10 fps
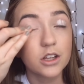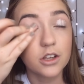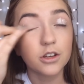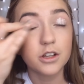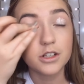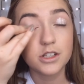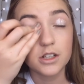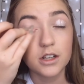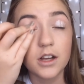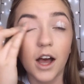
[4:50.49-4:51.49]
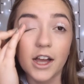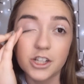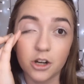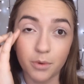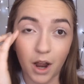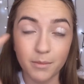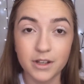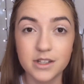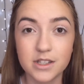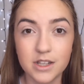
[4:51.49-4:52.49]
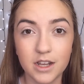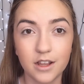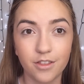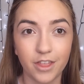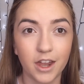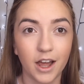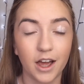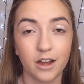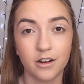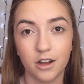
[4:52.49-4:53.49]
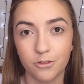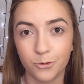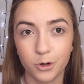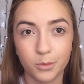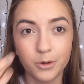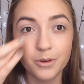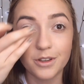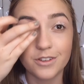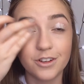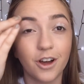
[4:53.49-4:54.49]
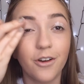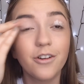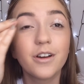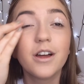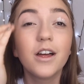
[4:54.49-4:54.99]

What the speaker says: good eyeshadow primers that are affordable, because you know